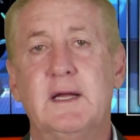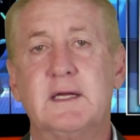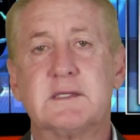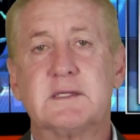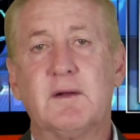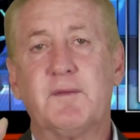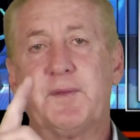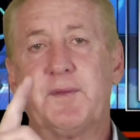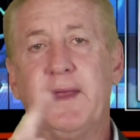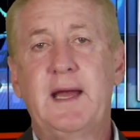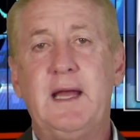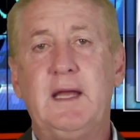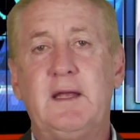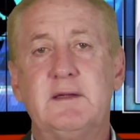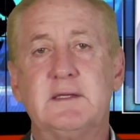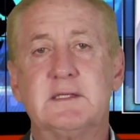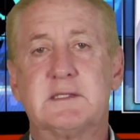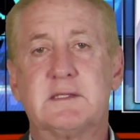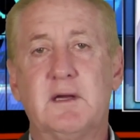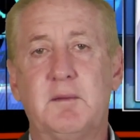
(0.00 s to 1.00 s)
So thank
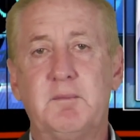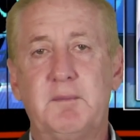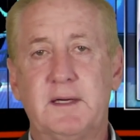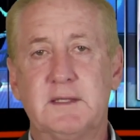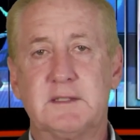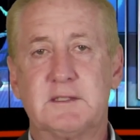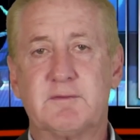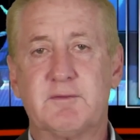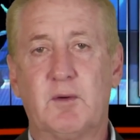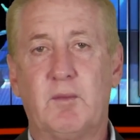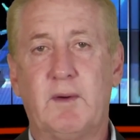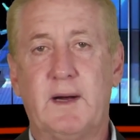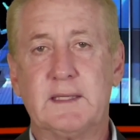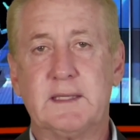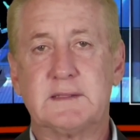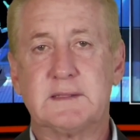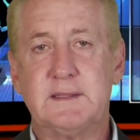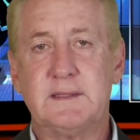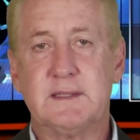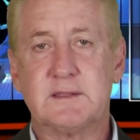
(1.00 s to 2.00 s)
you so much for
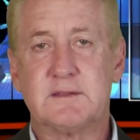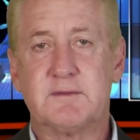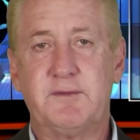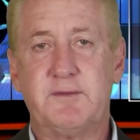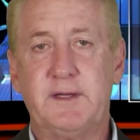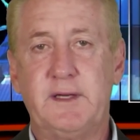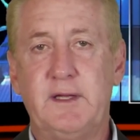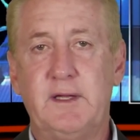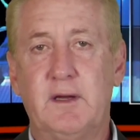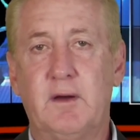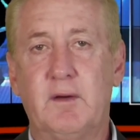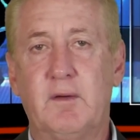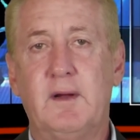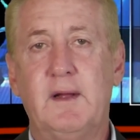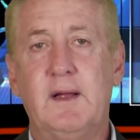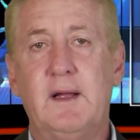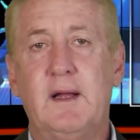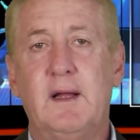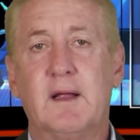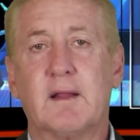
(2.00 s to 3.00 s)
watching this video.
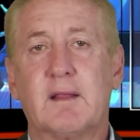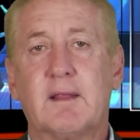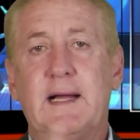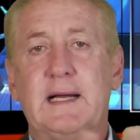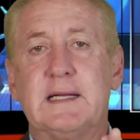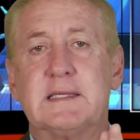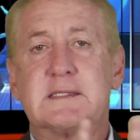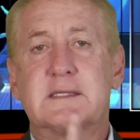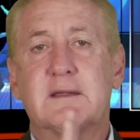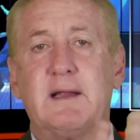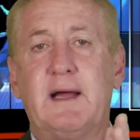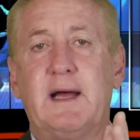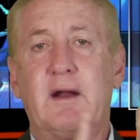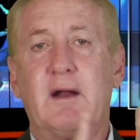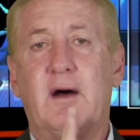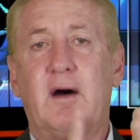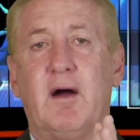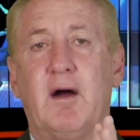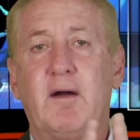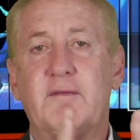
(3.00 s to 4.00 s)
Let's
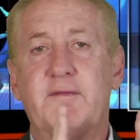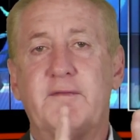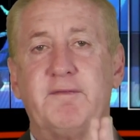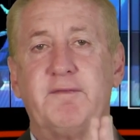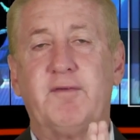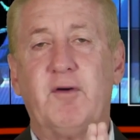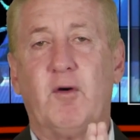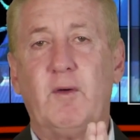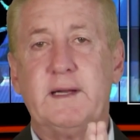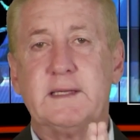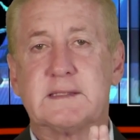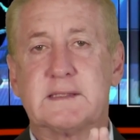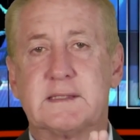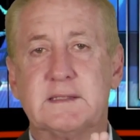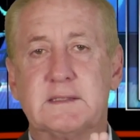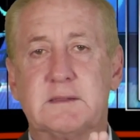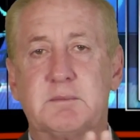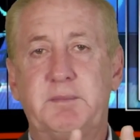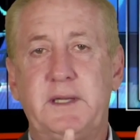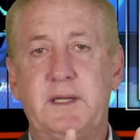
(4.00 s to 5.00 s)
let our
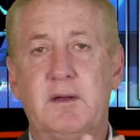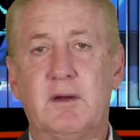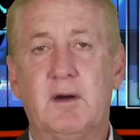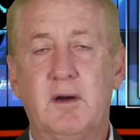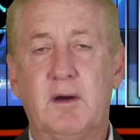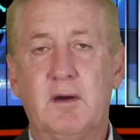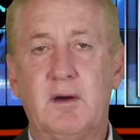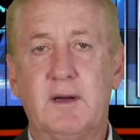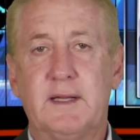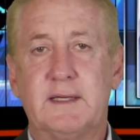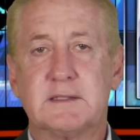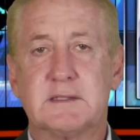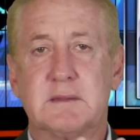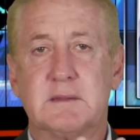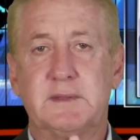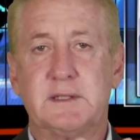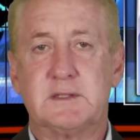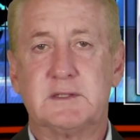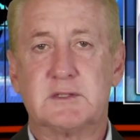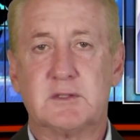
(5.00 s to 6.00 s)
voices be heard as a
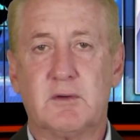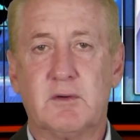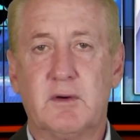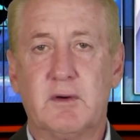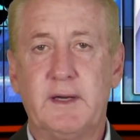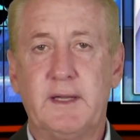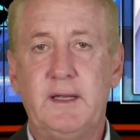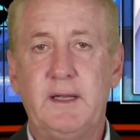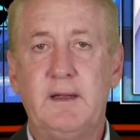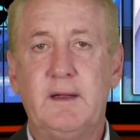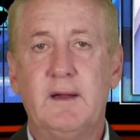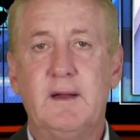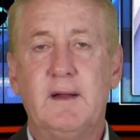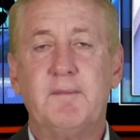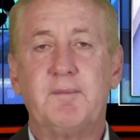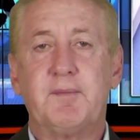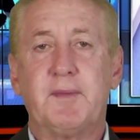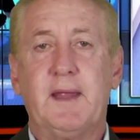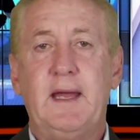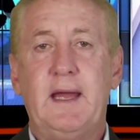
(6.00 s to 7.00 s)
majority,
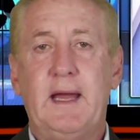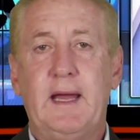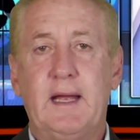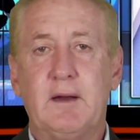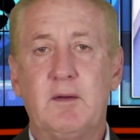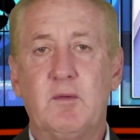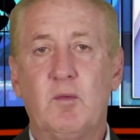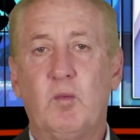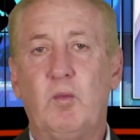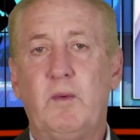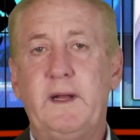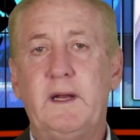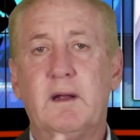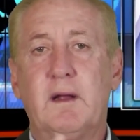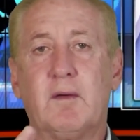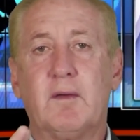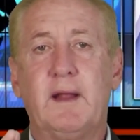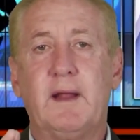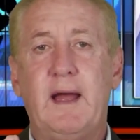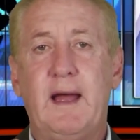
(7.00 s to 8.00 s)
and we
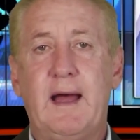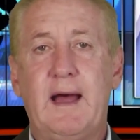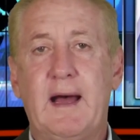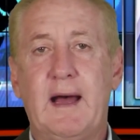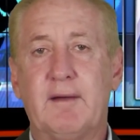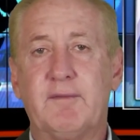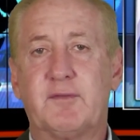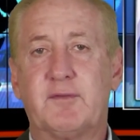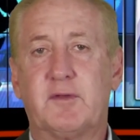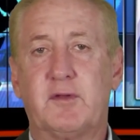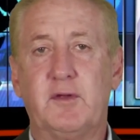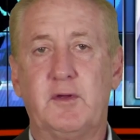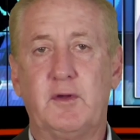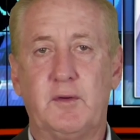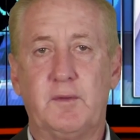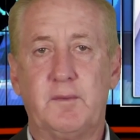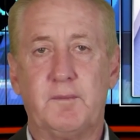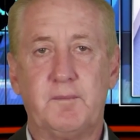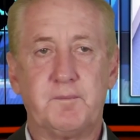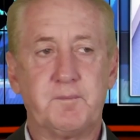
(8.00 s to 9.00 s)
don't have
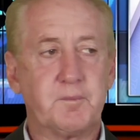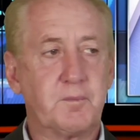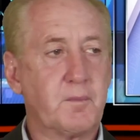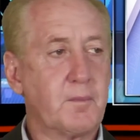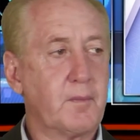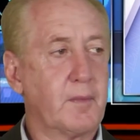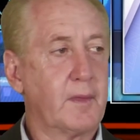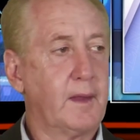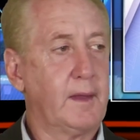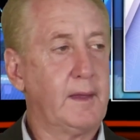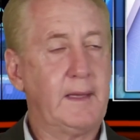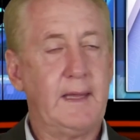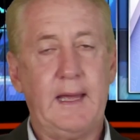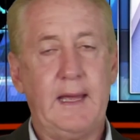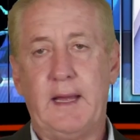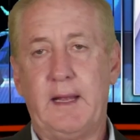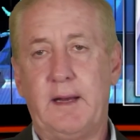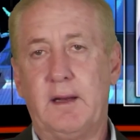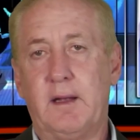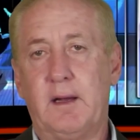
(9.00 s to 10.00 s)
to
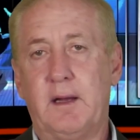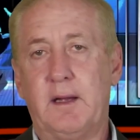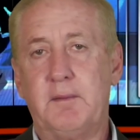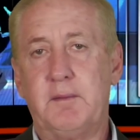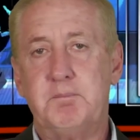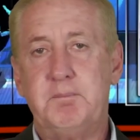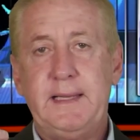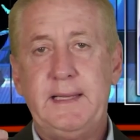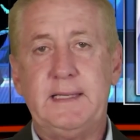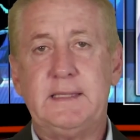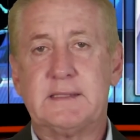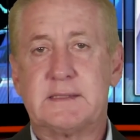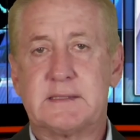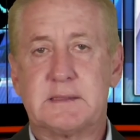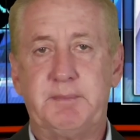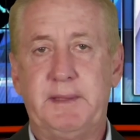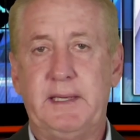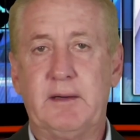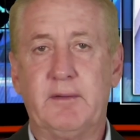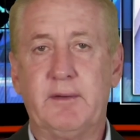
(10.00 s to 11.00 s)
get
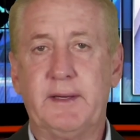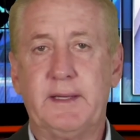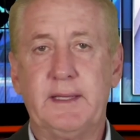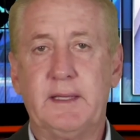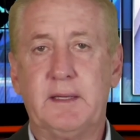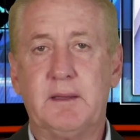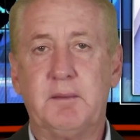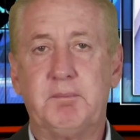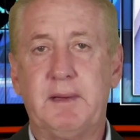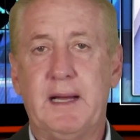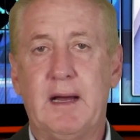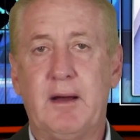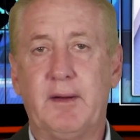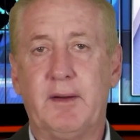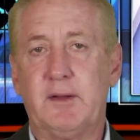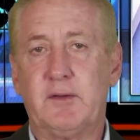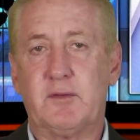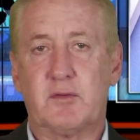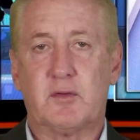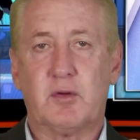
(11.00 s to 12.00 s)
mean-spirited
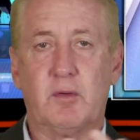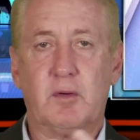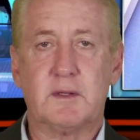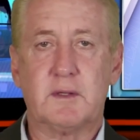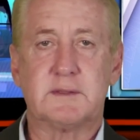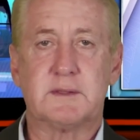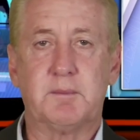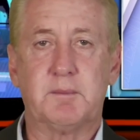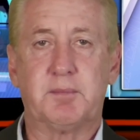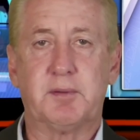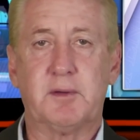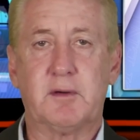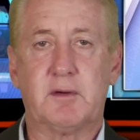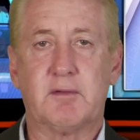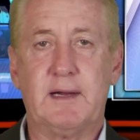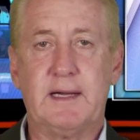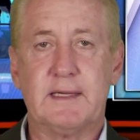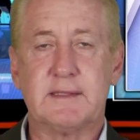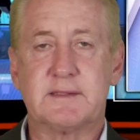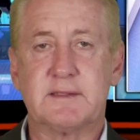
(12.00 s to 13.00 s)
about it towards the
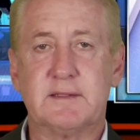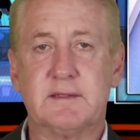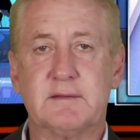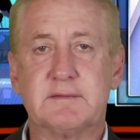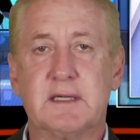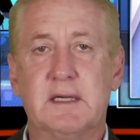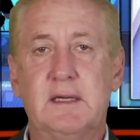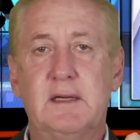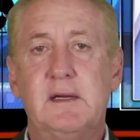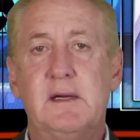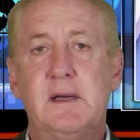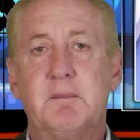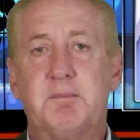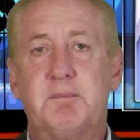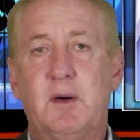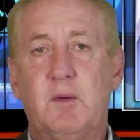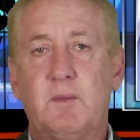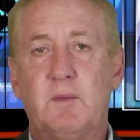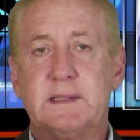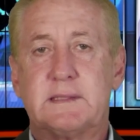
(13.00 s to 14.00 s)
progressives,
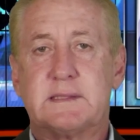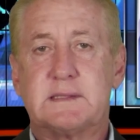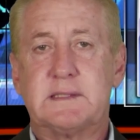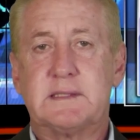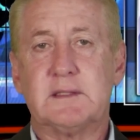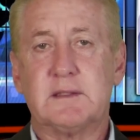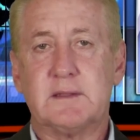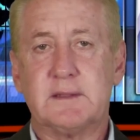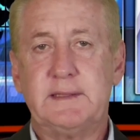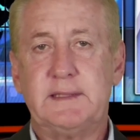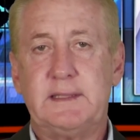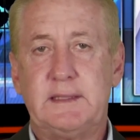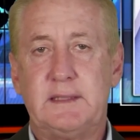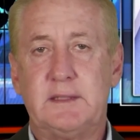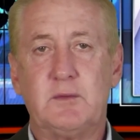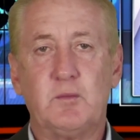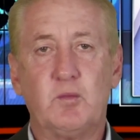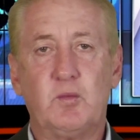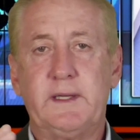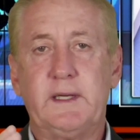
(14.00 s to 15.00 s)
but we
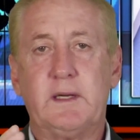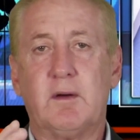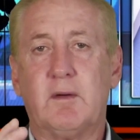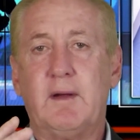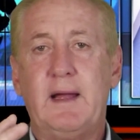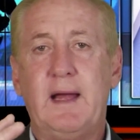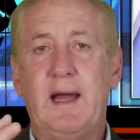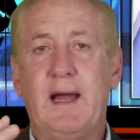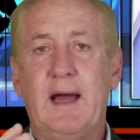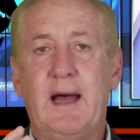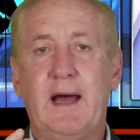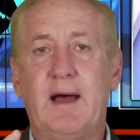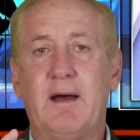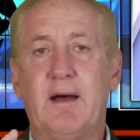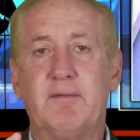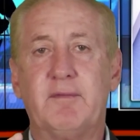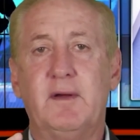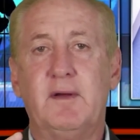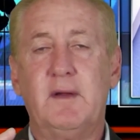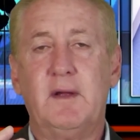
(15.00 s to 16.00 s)
don't
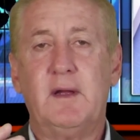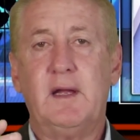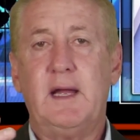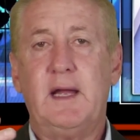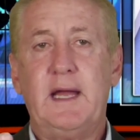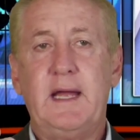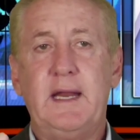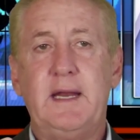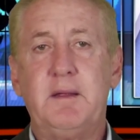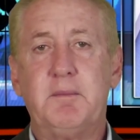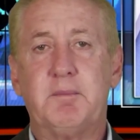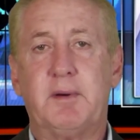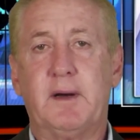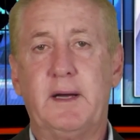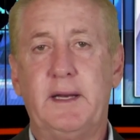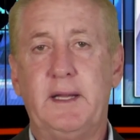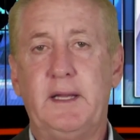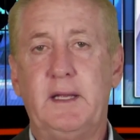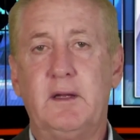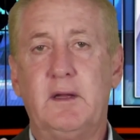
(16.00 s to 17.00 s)
have
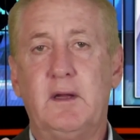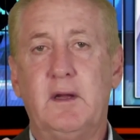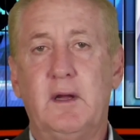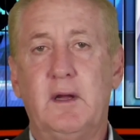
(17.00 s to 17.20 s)
anybody,